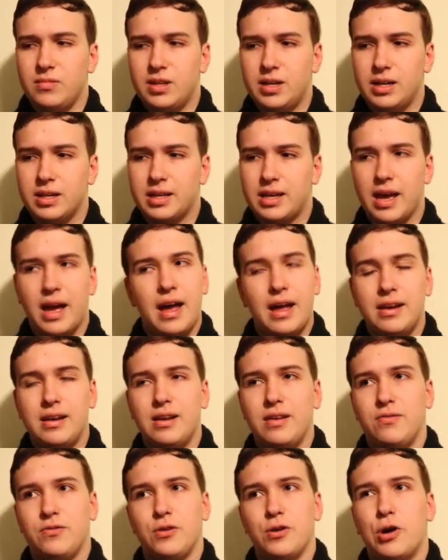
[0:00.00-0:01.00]
Again,
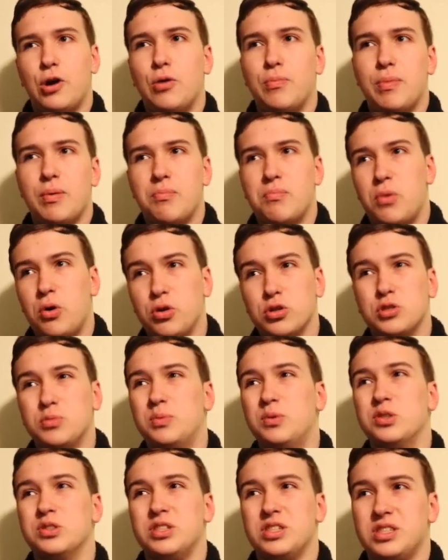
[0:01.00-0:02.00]
if you open
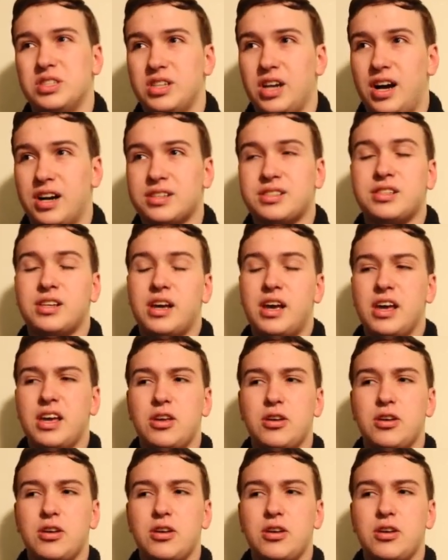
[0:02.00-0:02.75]
multiples, it sucks.